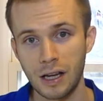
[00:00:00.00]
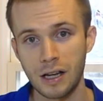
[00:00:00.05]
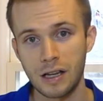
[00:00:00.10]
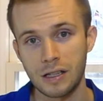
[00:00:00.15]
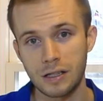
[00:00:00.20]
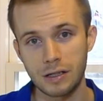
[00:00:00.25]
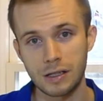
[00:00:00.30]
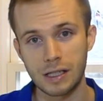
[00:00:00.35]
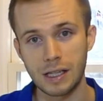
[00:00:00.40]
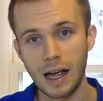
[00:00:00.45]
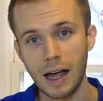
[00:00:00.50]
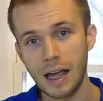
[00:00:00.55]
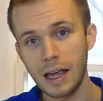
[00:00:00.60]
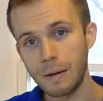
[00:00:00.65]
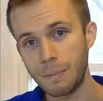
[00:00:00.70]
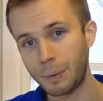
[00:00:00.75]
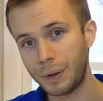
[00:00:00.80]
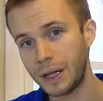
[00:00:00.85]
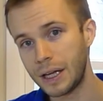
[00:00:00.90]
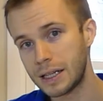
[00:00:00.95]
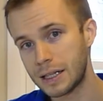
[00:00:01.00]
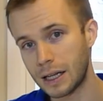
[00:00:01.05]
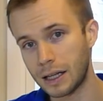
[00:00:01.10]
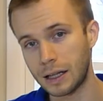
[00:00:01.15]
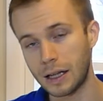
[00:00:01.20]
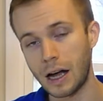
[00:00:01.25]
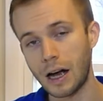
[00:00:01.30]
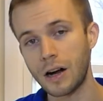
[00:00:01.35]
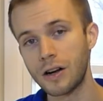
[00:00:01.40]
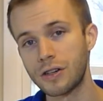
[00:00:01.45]
So diet plays a
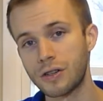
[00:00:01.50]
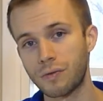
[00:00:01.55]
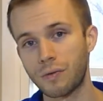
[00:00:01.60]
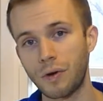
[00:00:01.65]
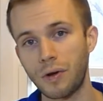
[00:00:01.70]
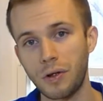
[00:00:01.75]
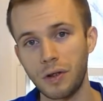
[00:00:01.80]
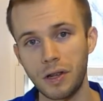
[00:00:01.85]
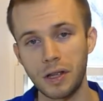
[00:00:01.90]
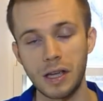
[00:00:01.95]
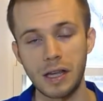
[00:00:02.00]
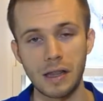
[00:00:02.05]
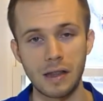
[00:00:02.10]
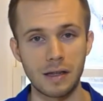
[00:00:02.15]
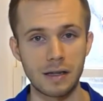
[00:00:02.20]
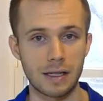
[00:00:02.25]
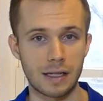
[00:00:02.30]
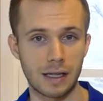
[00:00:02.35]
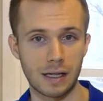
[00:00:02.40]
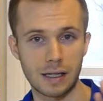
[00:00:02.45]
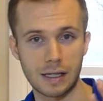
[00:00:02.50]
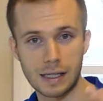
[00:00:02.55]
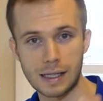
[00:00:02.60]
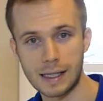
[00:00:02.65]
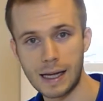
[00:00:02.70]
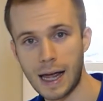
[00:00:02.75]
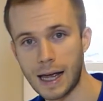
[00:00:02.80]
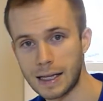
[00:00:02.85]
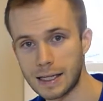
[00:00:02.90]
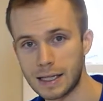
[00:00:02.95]
large role in the
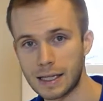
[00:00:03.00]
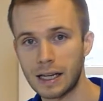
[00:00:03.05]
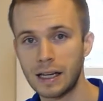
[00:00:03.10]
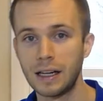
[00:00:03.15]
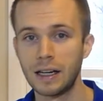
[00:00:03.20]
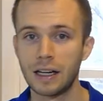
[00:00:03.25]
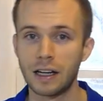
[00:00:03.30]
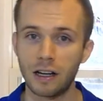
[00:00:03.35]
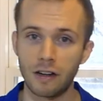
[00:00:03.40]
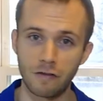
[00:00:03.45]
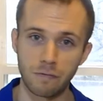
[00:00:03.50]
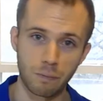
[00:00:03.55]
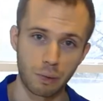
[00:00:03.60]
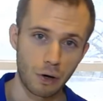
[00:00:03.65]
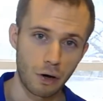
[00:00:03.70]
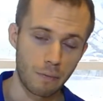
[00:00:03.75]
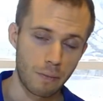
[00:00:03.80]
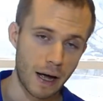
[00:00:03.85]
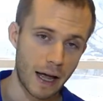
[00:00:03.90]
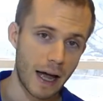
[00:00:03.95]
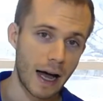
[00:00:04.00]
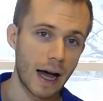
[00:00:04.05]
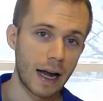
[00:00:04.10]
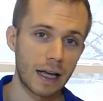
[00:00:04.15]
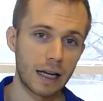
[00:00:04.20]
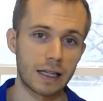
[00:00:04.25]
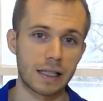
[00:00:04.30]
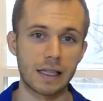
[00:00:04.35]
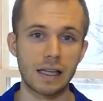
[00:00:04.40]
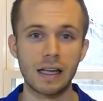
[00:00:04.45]
success of
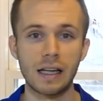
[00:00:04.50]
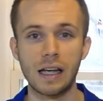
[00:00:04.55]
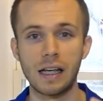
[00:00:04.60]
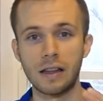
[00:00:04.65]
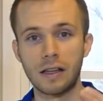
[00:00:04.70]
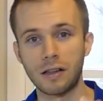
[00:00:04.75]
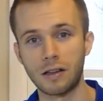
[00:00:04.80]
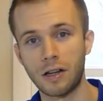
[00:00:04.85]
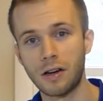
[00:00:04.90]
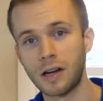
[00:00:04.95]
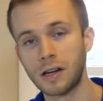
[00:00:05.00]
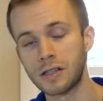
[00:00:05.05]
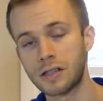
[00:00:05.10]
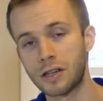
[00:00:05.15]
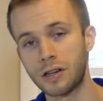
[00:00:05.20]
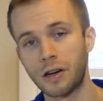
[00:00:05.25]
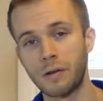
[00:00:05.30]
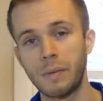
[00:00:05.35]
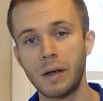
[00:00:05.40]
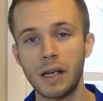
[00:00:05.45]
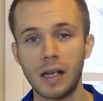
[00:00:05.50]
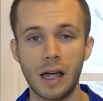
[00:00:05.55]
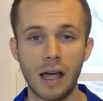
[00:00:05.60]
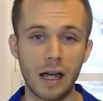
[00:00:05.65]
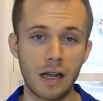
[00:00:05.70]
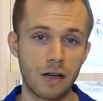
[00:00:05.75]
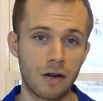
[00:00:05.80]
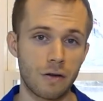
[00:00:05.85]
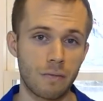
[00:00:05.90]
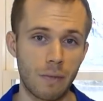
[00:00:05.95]
probiotics in the long term
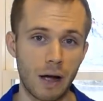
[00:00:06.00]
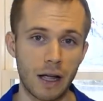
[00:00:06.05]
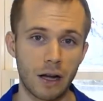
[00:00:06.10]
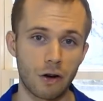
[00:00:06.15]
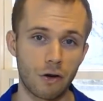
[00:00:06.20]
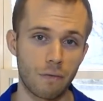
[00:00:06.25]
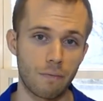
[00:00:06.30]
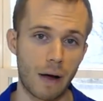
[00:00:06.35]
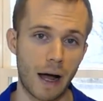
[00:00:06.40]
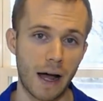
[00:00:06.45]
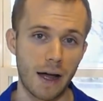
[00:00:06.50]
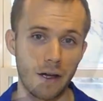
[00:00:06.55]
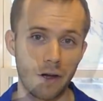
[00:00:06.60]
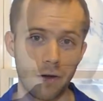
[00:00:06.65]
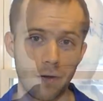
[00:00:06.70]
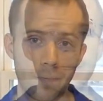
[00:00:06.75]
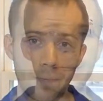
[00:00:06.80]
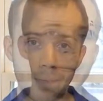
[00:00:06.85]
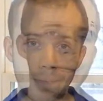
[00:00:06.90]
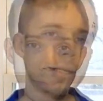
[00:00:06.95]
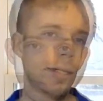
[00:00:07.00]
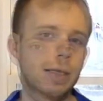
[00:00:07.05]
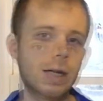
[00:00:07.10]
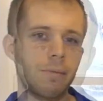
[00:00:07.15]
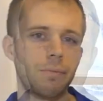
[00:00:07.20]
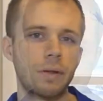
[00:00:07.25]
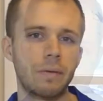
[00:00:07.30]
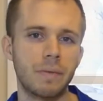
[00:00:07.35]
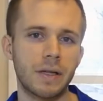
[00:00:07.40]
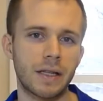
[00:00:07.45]
and your microbiome.
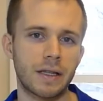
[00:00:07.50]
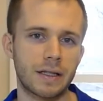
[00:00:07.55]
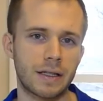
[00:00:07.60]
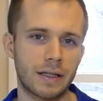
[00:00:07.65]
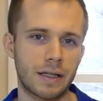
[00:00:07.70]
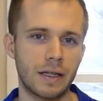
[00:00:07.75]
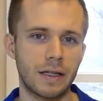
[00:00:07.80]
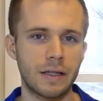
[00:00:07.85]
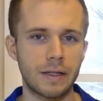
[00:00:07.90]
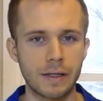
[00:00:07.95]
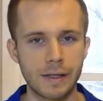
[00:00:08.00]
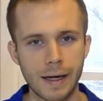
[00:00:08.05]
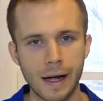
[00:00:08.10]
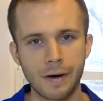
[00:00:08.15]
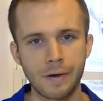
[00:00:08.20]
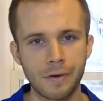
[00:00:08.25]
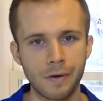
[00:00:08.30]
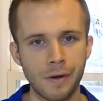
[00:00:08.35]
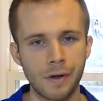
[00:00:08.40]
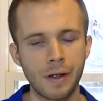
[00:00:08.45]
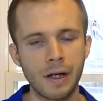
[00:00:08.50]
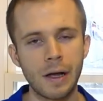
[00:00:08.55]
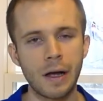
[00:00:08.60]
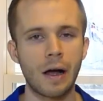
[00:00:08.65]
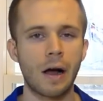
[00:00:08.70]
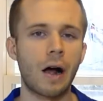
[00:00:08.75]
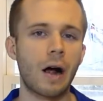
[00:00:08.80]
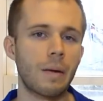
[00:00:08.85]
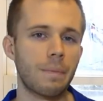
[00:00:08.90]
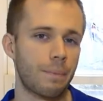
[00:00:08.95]
Supplements in general
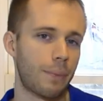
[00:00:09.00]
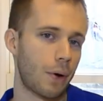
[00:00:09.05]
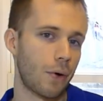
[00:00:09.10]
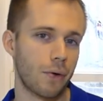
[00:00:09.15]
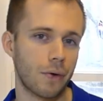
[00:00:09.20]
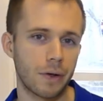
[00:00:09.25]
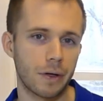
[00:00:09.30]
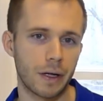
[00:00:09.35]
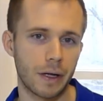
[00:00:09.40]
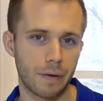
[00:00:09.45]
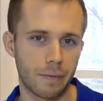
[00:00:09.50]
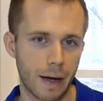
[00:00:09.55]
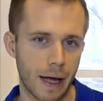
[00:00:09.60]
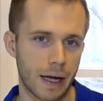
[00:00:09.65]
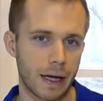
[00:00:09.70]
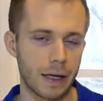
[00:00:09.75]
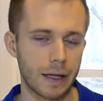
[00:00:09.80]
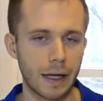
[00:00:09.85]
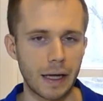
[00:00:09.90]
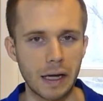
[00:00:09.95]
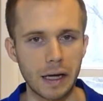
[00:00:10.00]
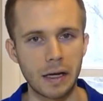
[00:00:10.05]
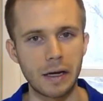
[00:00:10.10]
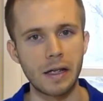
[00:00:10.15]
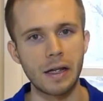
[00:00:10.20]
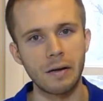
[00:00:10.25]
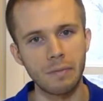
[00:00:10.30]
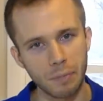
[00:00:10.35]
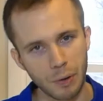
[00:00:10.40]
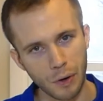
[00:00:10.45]
are poorly regulated
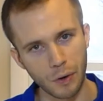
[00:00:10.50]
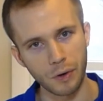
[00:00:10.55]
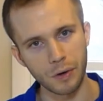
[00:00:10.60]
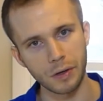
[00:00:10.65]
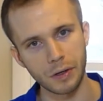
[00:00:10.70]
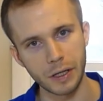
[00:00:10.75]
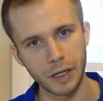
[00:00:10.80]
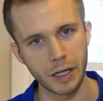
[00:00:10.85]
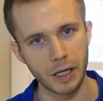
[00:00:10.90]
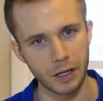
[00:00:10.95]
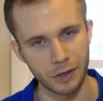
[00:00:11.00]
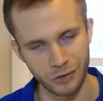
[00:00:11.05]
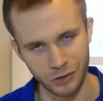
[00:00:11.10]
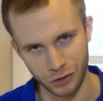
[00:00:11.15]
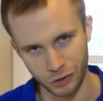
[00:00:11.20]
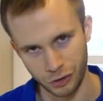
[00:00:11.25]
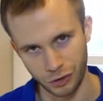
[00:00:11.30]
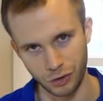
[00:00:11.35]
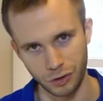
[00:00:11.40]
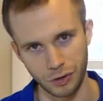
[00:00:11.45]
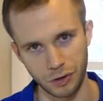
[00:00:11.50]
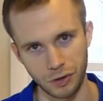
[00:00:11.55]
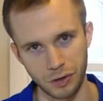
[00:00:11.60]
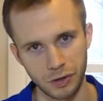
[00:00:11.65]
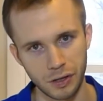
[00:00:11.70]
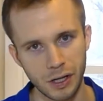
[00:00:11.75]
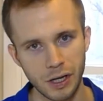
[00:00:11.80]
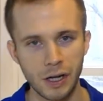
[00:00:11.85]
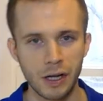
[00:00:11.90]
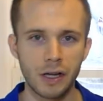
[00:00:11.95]
and poorly controlled.